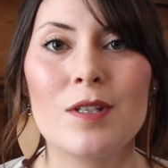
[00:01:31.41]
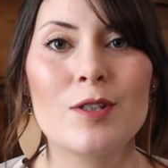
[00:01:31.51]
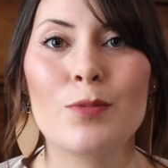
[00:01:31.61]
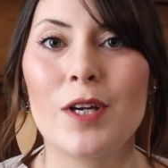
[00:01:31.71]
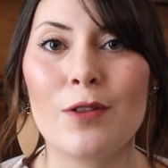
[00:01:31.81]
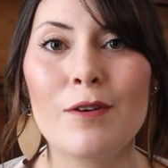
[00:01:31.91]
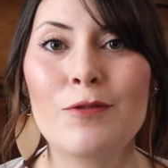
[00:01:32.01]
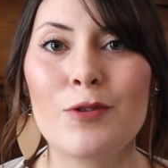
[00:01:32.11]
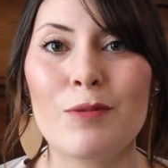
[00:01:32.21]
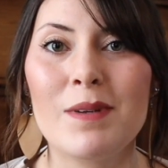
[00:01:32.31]
spring
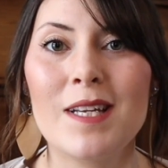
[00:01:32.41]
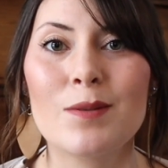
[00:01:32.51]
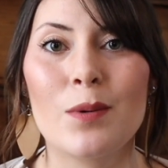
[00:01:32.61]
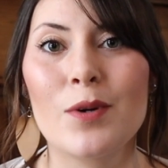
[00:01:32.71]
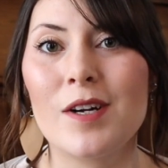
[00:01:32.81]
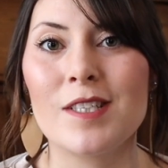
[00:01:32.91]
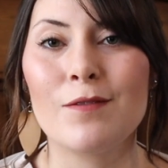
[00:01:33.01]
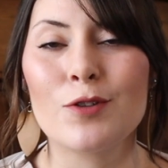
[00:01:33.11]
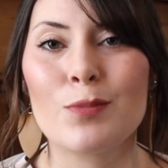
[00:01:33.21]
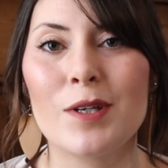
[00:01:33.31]
thrift with me where we're hunting
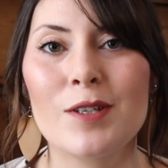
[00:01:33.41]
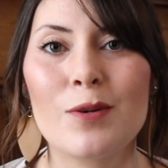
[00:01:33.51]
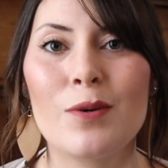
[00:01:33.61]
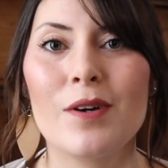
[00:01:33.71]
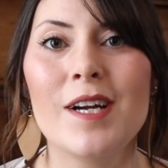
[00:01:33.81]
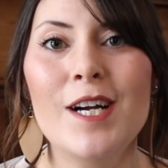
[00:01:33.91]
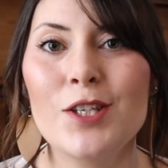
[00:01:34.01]
for spring decor.